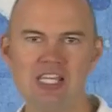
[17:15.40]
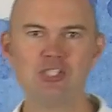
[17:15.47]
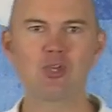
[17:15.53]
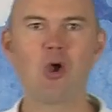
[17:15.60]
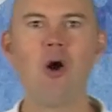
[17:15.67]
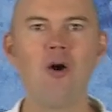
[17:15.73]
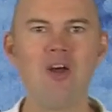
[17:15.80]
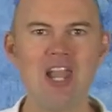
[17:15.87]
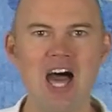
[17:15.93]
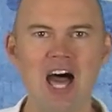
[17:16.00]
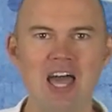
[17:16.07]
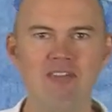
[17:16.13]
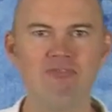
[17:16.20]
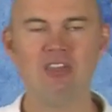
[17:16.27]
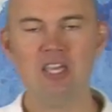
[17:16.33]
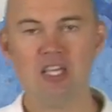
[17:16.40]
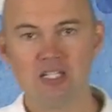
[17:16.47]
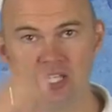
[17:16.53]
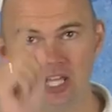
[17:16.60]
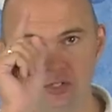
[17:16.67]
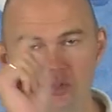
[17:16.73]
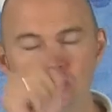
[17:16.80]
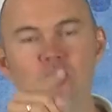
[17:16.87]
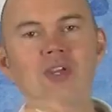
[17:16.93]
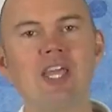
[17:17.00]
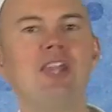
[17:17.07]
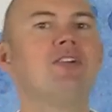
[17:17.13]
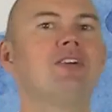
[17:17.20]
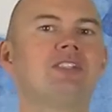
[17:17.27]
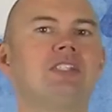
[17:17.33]
his whole life that you
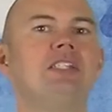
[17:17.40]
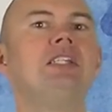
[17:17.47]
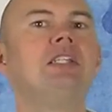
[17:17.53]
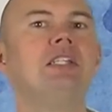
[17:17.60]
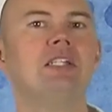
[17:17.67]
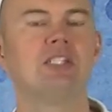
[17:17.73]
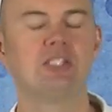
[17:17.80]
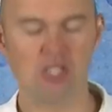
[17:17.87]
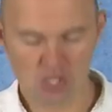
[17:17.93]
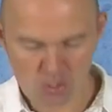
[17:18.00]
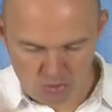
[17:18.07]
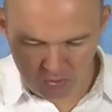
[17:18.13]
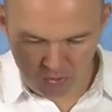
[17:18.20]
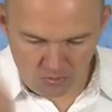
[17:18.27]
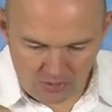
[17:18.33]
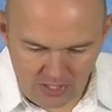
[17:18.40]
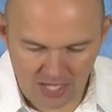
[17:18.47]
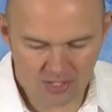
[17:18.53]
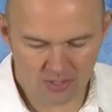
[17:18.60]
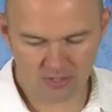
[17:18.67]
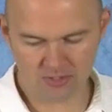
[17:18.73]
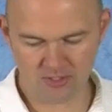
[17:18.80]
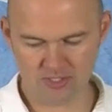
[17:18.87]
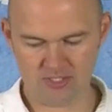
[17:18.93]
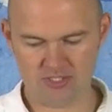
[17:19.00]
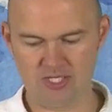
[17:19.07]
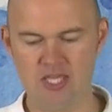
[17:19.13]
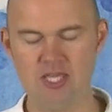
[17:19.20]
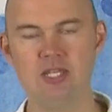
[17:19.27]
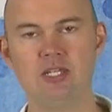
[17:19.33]
cannot see this. You cannot
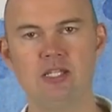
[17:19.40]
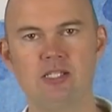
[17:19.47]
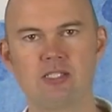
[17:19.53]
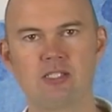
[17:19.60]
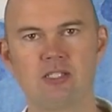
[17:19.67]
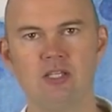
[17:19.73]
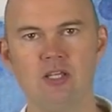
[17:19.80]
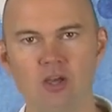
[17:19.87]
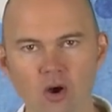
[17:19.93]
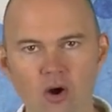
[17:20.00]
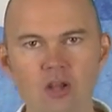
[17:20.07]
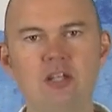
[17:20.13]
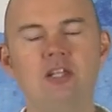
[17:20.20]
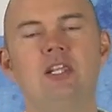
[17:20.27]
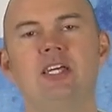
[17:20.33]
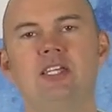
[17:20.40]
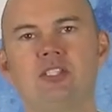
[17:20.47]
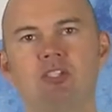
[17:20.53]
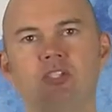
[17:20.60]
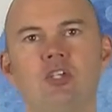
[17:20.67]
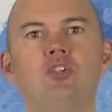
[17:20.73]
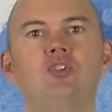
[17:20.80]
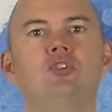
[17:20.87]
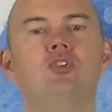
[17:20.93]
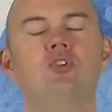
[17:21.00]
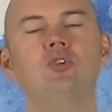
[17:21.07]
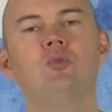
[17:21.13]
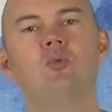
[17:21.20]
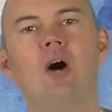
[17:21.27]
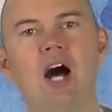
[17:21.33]
understand this unless
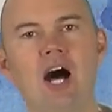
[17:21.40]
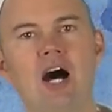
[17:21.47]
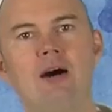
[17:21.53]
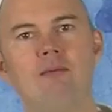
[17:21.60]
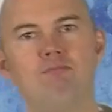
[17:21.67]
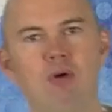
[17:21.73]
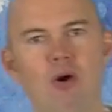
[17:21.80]
you are